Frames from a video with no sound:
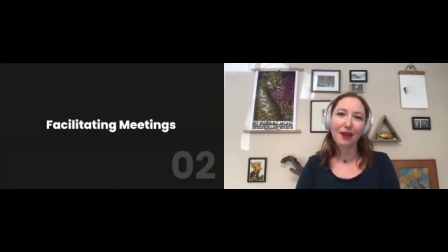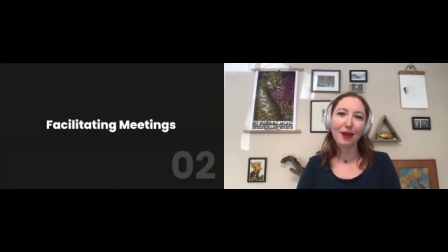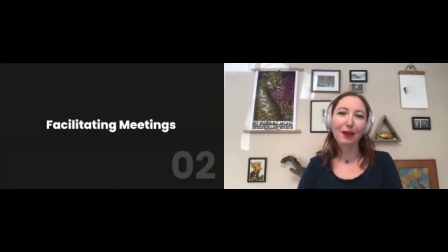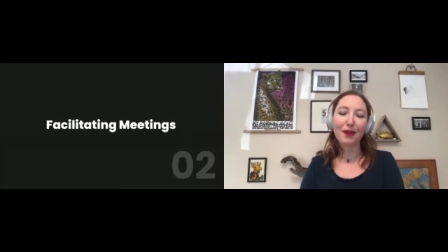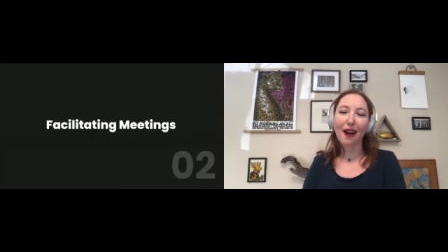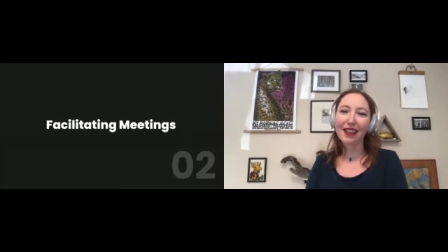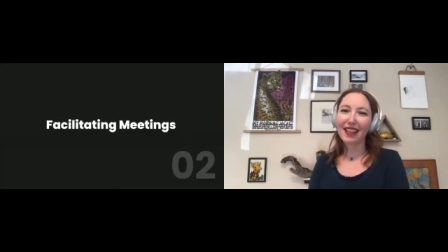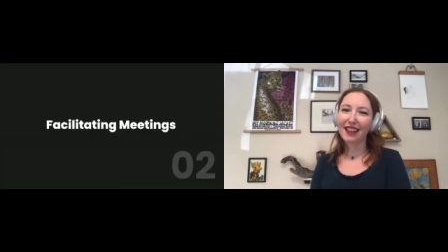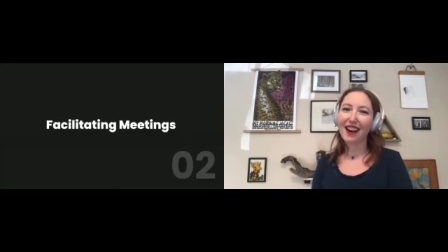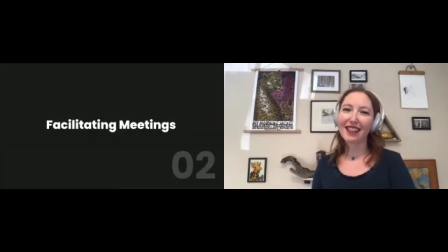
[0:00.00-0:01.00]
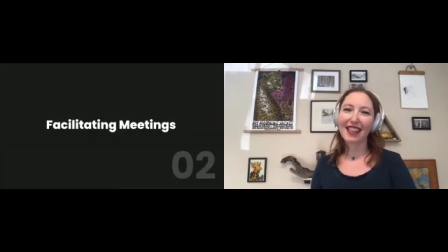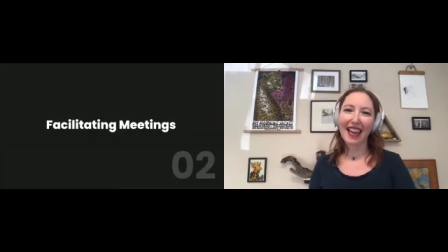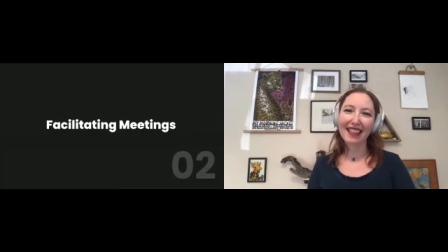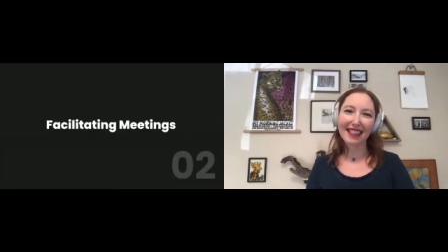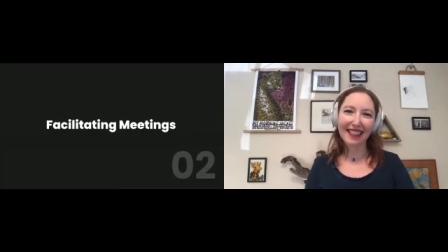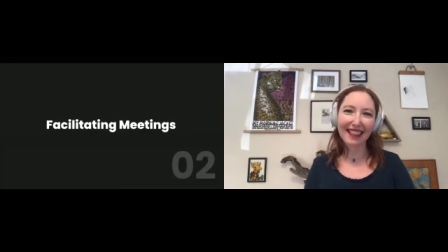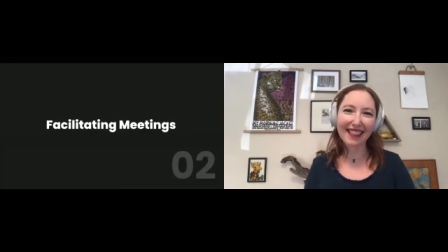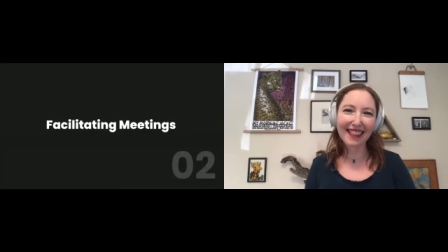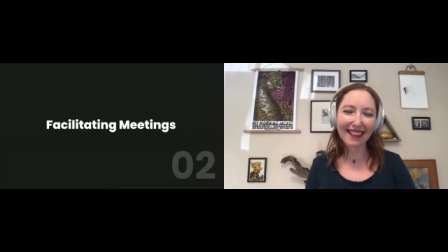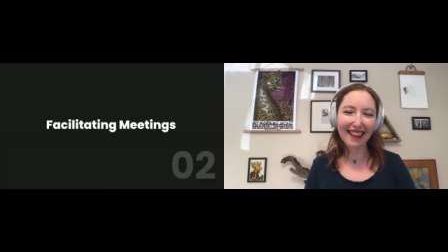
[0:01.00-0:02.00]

we were walking across Kansas.